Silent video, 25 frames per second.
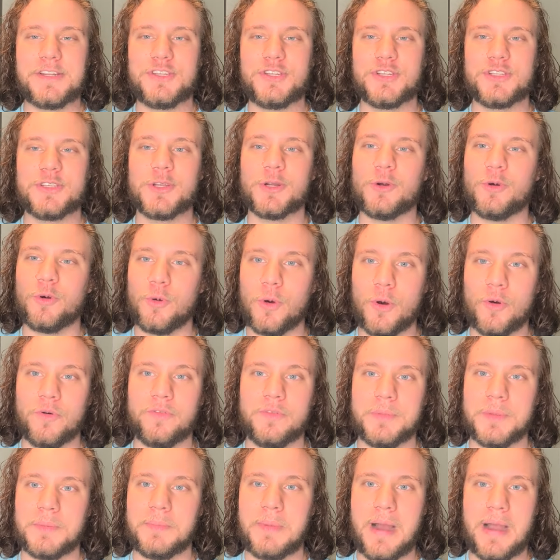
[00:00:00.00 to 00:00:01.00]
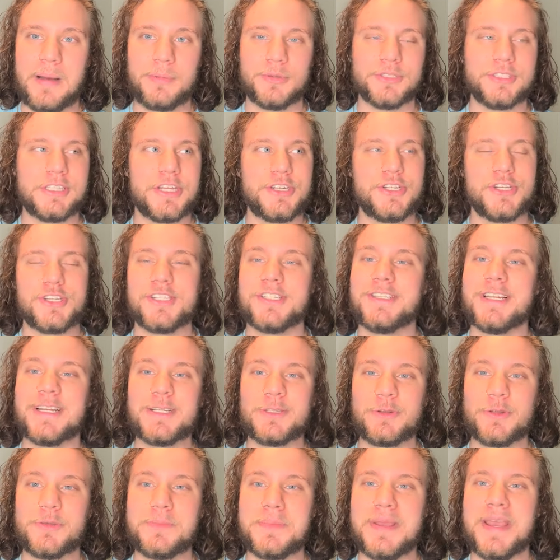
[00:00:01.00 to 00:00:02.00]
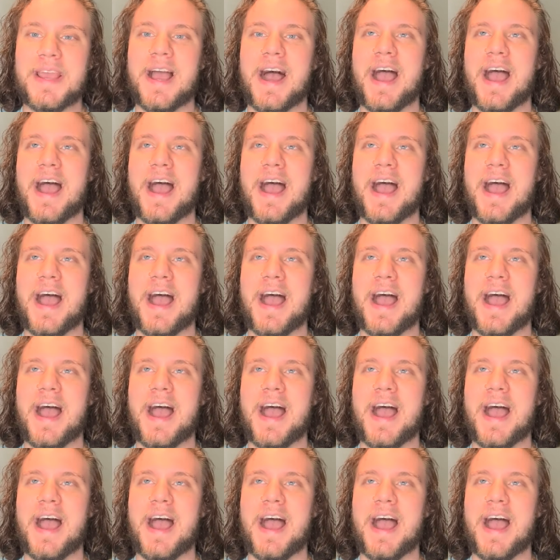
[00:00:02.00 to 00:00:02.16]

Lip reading: just a quote from the Bible that just sticks with me.